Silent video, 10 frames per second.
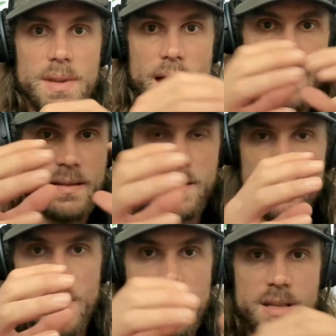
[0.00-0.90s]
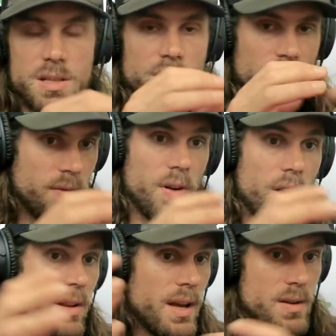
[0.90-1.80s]
That is this transition from
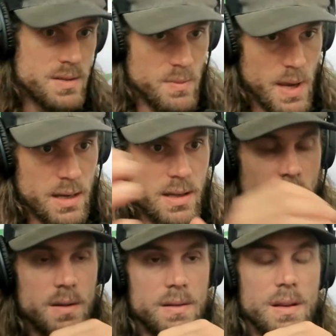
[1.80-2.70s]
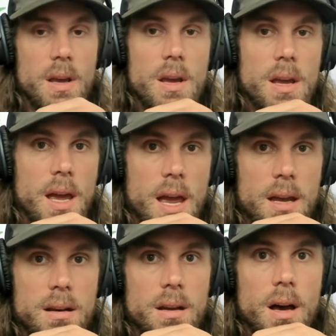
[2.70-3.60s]
front of the house to back of the house.
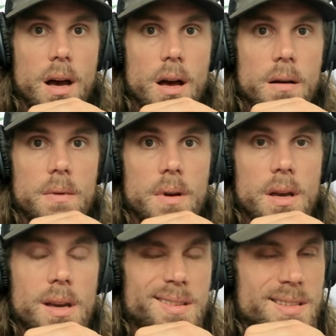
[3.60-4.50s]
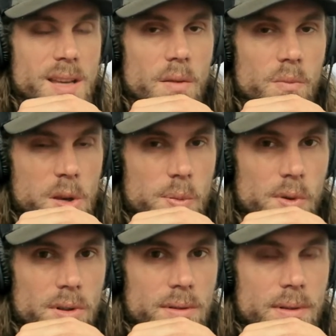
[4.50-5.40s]
And some
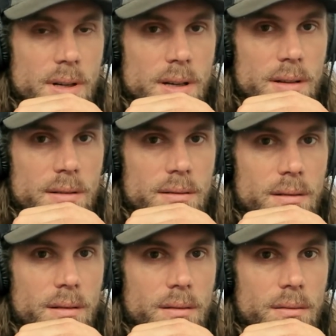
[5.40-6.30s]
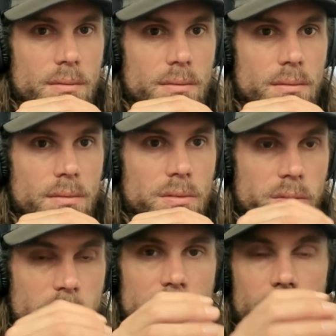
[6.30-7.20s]
people
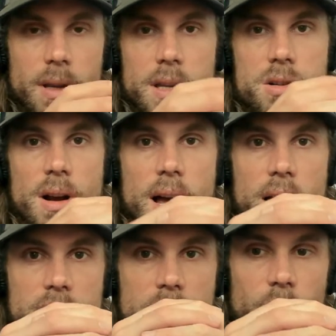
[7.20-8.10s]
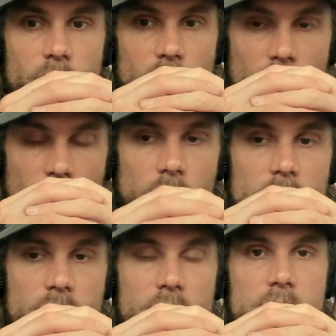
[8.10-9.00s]
really, really try to put all
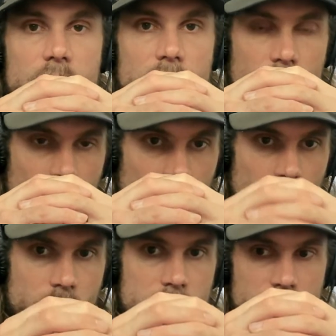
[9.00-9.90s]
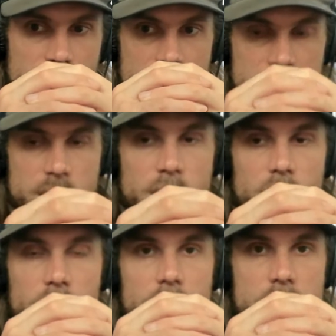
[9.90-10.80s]
of this in one
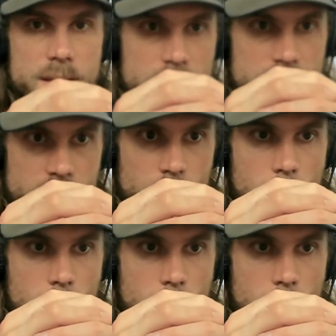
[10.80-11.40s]
single system.